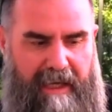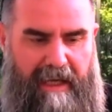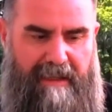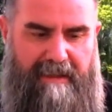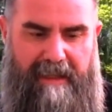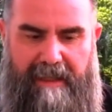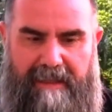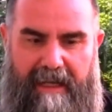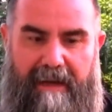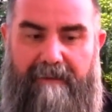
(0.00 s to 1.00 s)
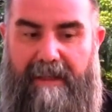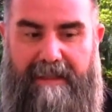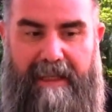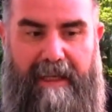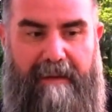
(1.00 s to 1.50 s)
get is the
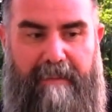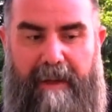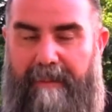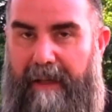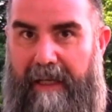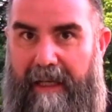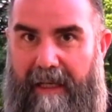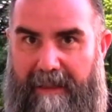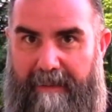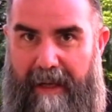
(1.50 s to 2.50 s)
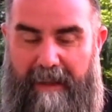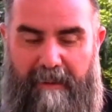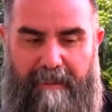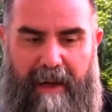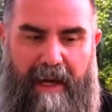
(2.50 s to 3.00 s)
TNVC PPE
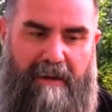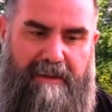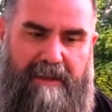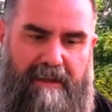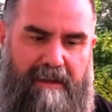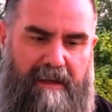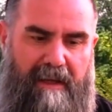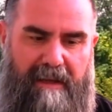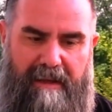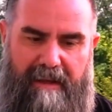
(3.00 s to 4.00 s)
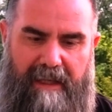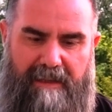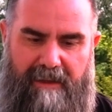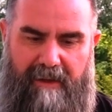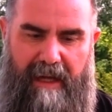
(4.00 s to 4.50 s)
expandable pouch.
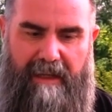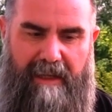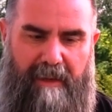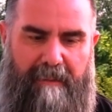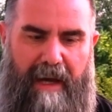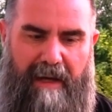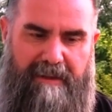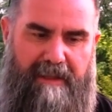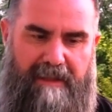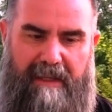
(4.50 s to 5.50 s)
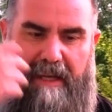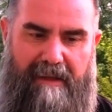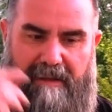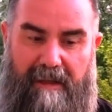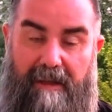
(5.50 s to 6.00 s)
These are great little pouches and
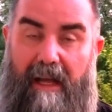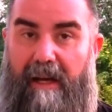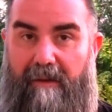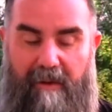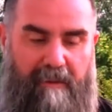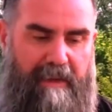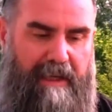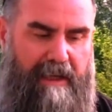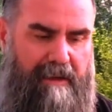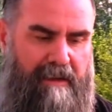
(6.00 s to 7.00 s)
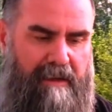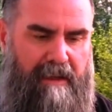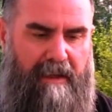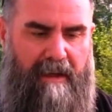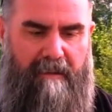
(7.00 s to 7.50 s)
there's a lot of room in here.
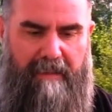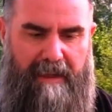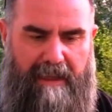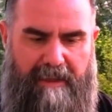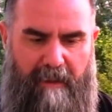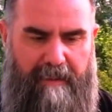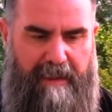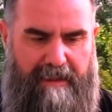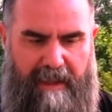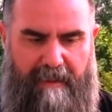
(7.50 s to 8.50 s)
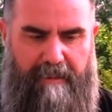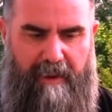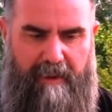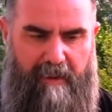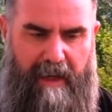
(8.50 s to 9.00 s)
But let's open this up
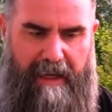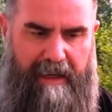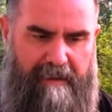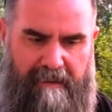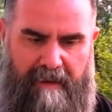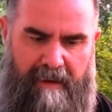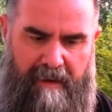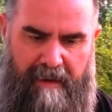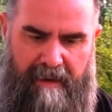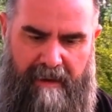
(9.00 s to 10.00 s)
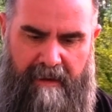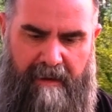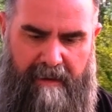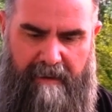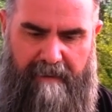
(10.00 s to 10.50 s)
real quick.
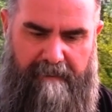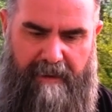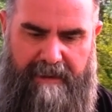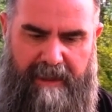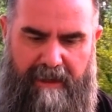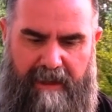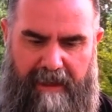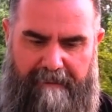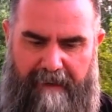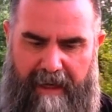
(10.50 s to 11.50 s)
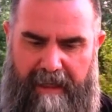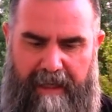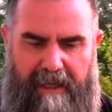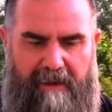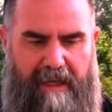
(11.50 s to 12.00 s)
First thing you're gonna find in
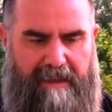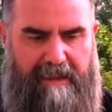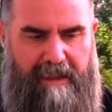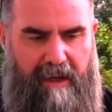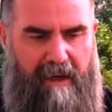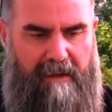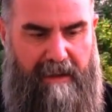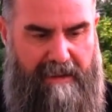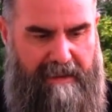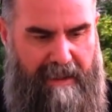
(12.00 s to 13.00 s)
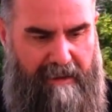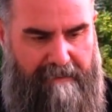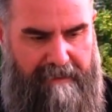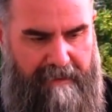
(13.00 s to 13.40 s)
here is the goggle itself.